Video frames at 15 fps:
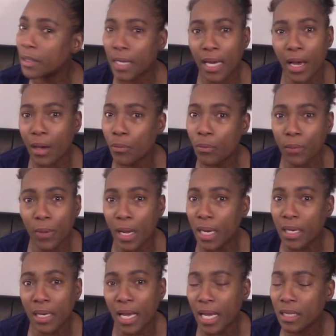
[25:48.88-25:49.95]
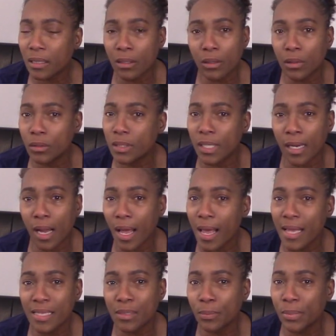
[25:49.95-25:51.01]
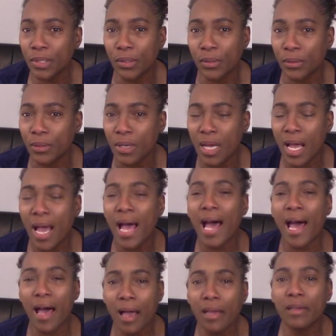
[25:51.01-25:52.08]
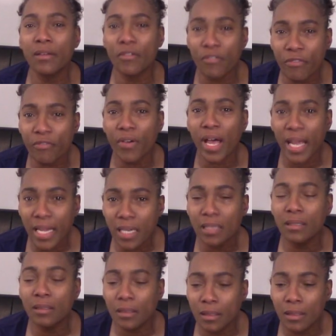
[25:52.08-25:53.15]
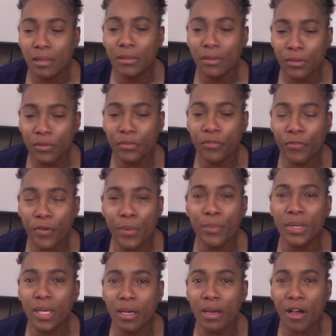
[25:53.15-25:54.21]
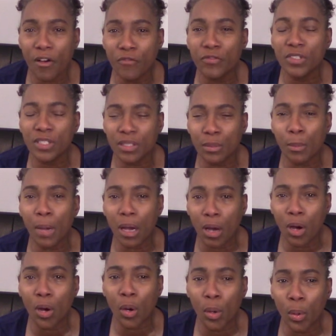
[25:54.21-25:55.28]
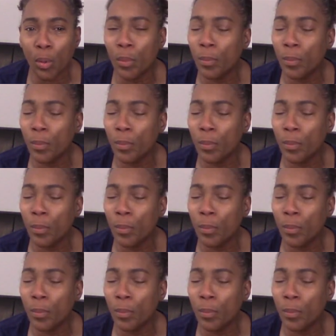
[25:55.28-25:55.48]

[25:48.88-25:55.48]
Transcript: I, I didn't have to go to the hospital. I can fight from the comfort of my home.